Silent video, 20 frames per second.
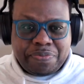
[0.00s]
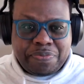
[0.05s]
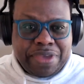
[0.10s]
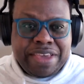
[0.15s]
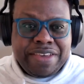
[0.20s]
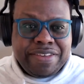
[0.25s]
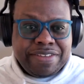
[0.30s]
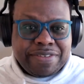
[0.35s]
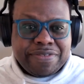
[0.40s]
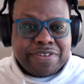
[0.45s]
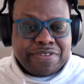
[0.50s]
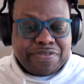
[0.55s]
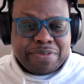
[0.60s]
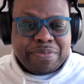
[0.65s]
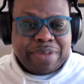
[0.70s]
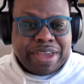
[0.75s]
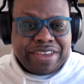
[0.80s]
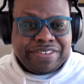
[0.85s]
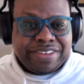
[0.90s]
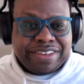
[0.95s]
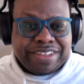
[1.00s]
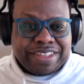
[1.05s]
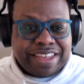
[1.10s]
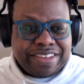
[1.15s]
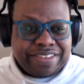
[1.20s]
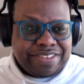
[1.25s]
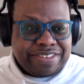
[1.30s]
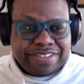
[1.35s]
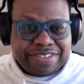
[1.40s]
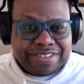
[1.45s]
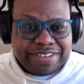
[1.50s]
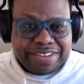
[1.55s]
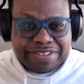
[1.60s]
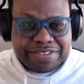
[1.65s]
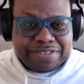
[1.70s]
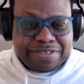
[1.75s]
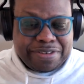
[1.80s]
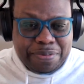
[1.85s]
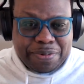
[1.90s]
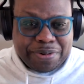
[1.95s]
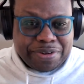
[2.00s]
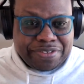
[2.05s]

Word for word: piece of information that's just super